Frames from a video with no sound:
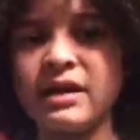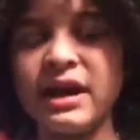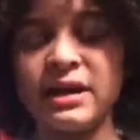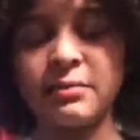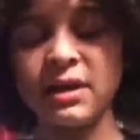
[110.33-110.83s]

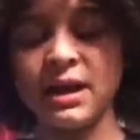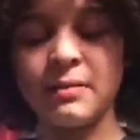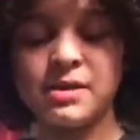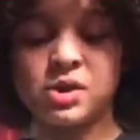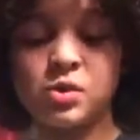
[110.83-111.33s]
Anybody
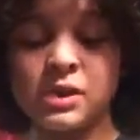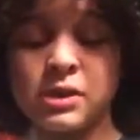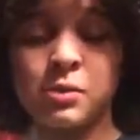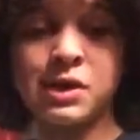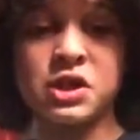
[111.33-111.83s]
at my school
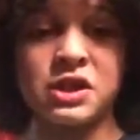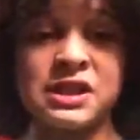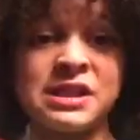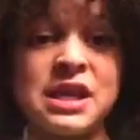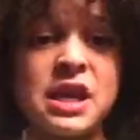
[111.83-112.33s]
that's watching
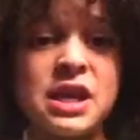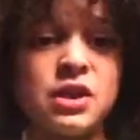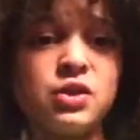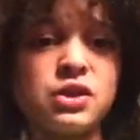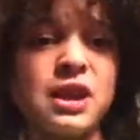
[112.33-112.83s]
this,
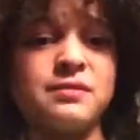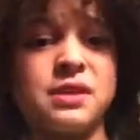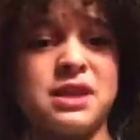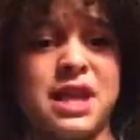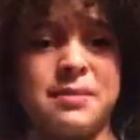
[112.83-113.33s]
you just have to
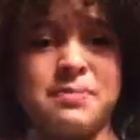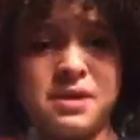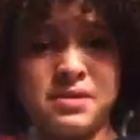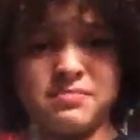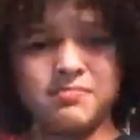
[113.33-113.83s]
type
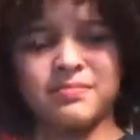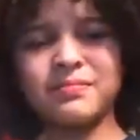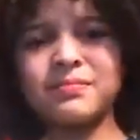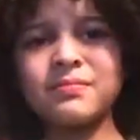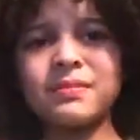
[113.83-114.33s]

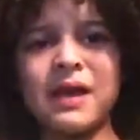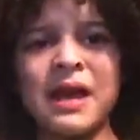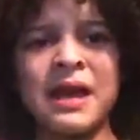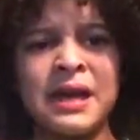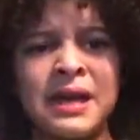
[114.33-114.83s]

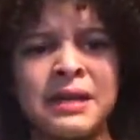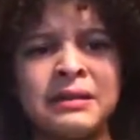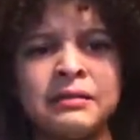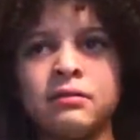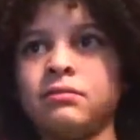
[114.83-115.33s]
in.
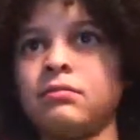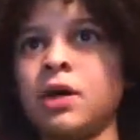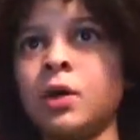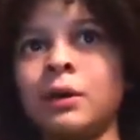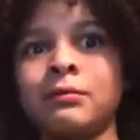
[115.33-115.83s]

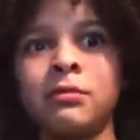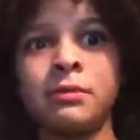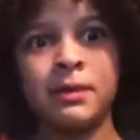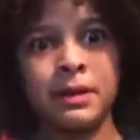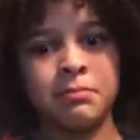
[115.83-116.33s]
Oh, my
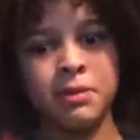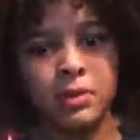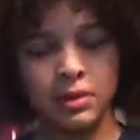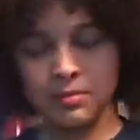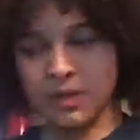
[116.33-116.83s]

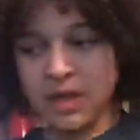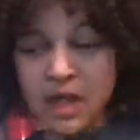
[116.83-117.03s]
computer coming.